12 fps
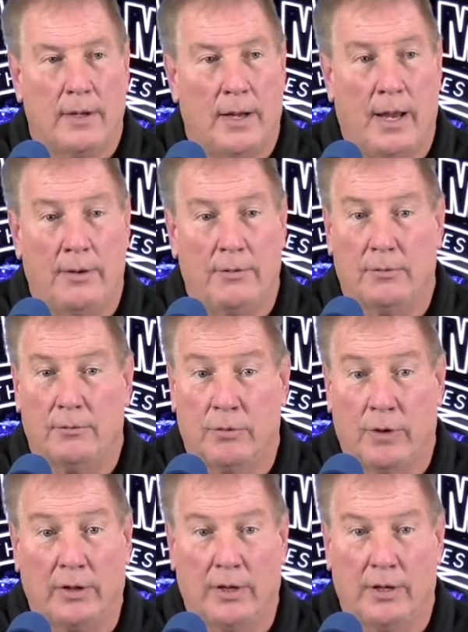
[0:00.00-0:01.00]
And
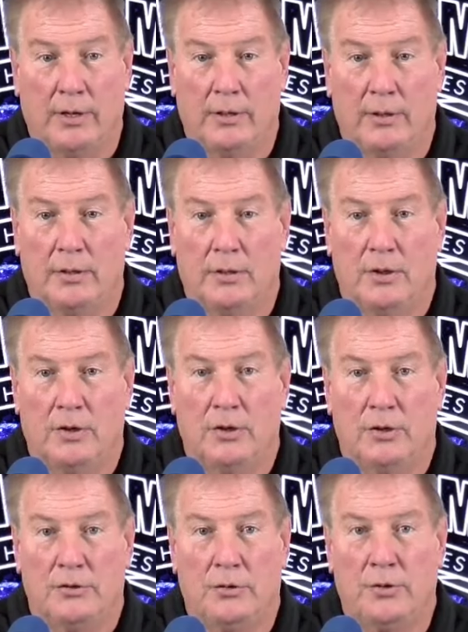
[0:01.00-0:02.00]
really,
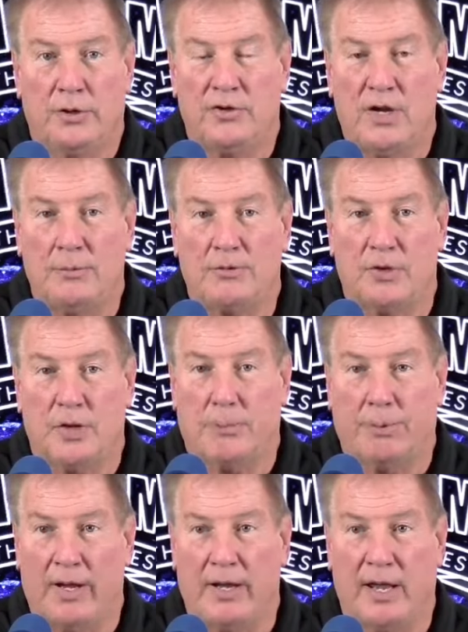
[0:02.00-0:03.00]
two of the teams that they
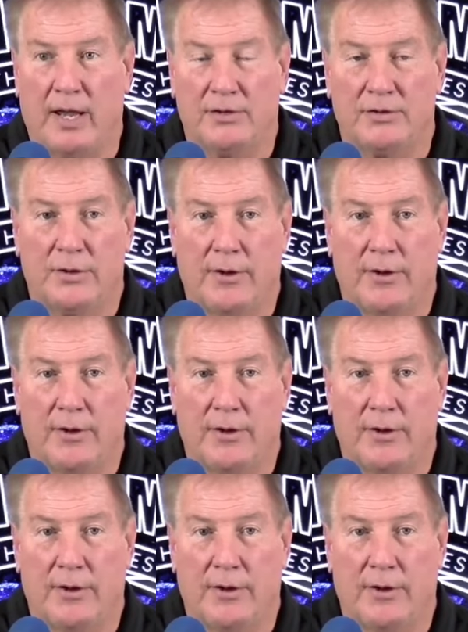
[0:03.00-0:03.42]
played against